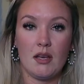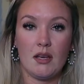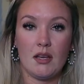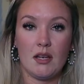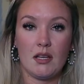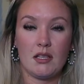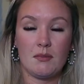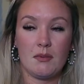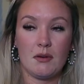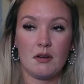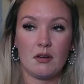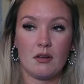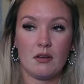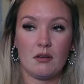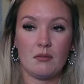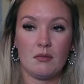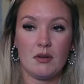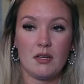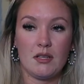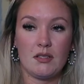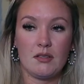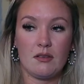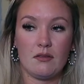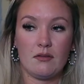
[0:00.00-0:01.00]
it's been a good
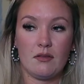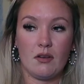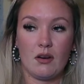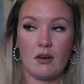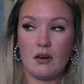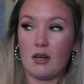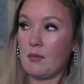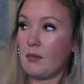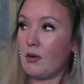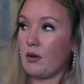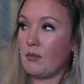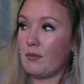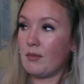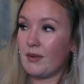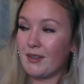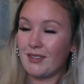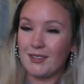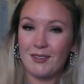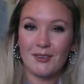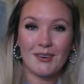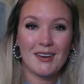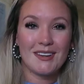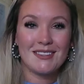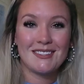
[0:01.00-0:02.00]
week so far, and I'm hoping
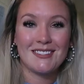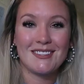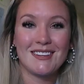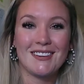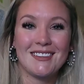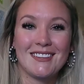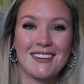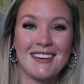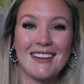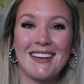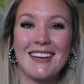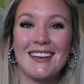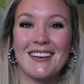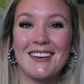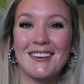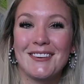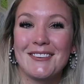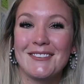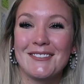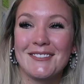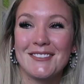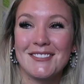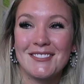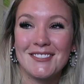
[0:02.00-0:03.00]
the rest of the day
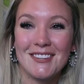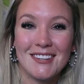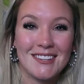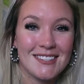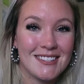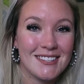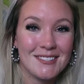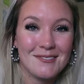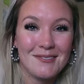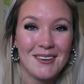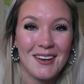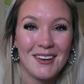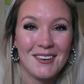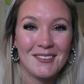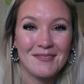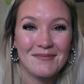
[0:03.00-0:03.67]
goes just as well.